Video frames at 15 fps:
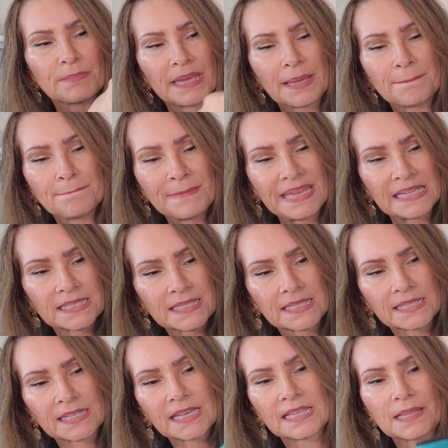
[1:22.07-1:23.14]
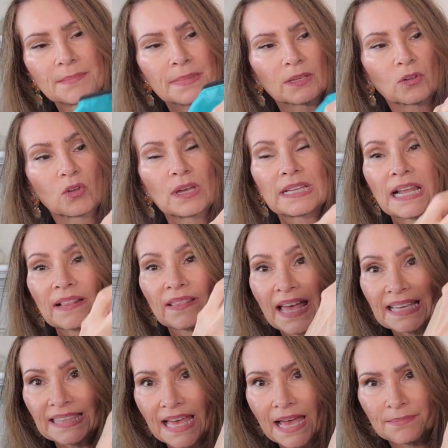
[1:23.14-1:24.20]
It meets in the middle. And I
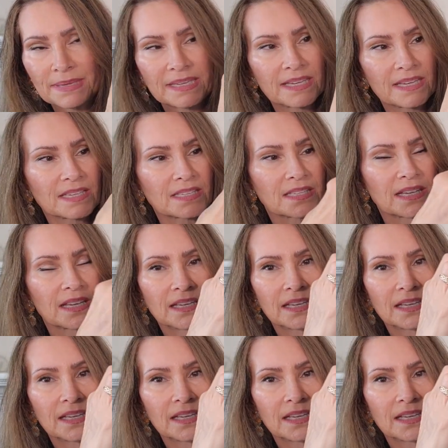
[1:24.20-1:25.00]
like that because